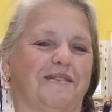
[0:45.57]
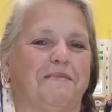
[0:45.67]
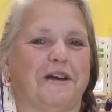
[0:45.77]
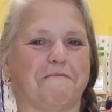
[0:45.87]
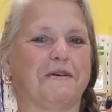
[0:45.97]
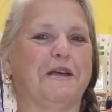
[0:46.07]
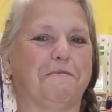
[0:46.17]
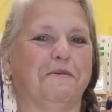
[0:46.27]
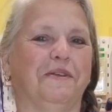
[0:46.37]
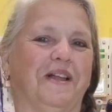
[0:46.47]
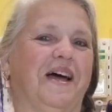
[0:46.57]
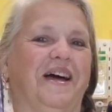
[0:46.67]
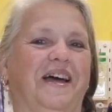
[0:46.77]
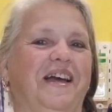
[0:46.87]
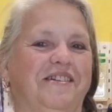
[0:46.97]
about people
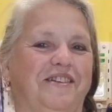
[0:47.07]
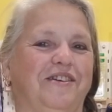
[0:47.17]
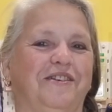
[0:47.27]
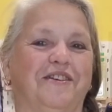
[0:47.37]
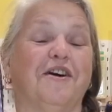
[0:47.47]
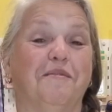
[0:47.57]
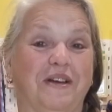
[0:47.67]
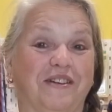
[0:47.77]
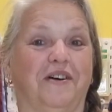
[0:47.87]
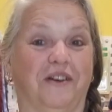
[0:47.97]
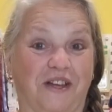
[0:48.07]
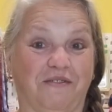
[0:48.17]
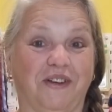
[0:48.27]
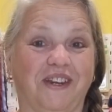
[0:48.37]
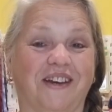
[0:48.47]
as you comment on our
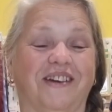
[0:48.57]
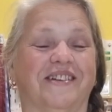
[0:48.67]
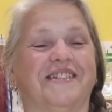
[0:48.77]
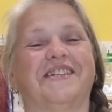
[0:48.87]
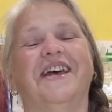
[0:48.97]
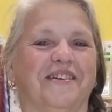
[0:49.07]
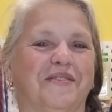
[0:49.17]
videos.